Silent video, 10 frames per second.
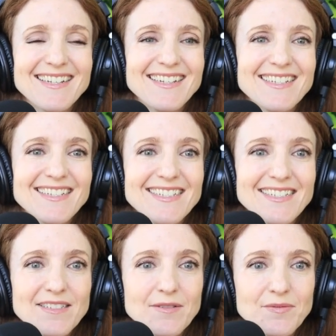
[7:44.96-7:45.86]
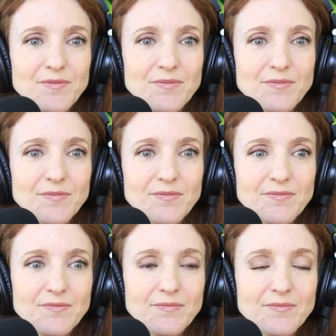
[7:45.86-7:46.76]

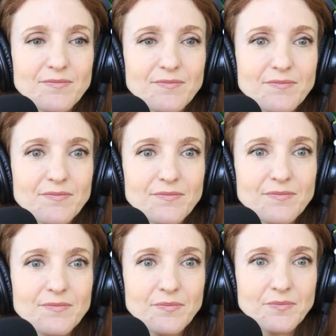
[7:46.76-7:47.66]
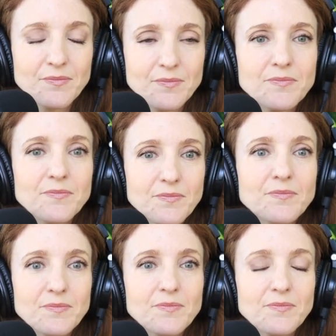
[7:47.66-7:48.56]

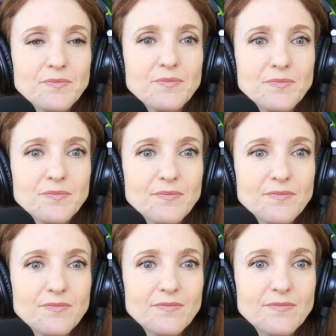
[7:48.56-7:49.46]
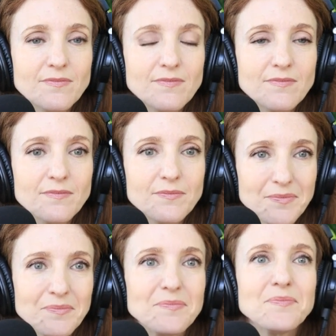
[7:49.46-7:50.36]

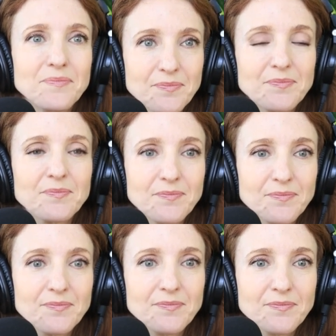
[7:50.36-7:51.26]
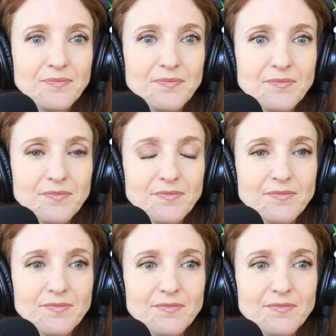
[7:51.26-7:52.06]
No words are spoken by the person on screen.